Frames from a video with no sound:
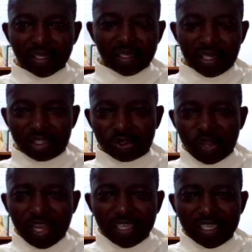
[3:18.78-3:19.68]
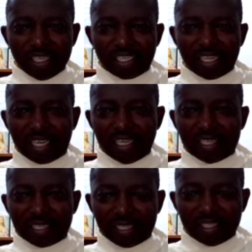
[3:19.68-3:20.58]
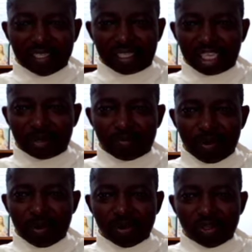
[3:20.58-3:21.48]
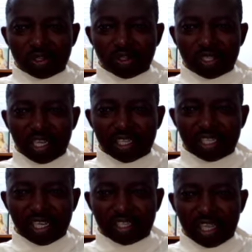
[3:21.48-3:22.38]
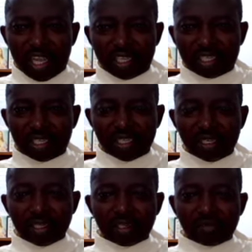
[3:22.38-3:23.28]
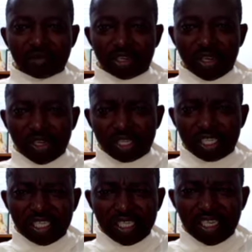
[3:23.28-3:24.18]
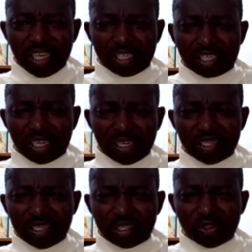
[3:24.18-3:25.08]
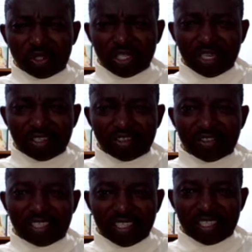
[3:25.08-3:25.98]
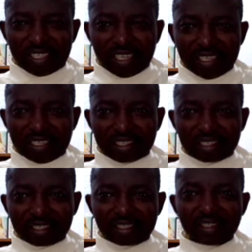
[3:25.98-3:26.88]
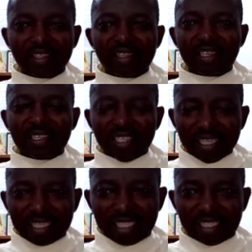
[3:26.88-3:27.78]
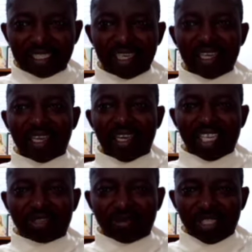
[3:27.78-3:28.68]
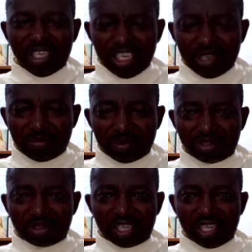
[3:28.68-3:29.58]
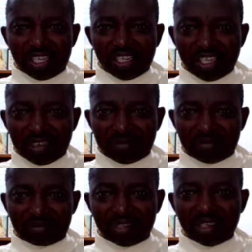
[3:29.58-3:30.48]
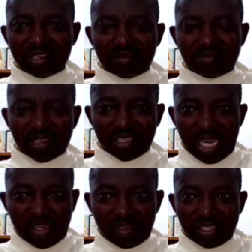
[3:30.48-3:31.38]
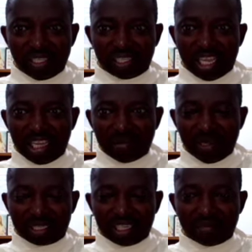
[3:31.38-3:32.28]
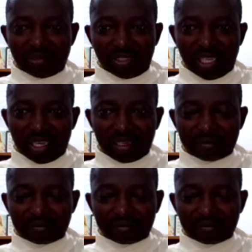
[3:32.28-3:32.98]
That is why in the second reading, St. Paul also tells us that because he has surrendered totally to Jesus, nothing has been able to kill him, but now his time has come to die.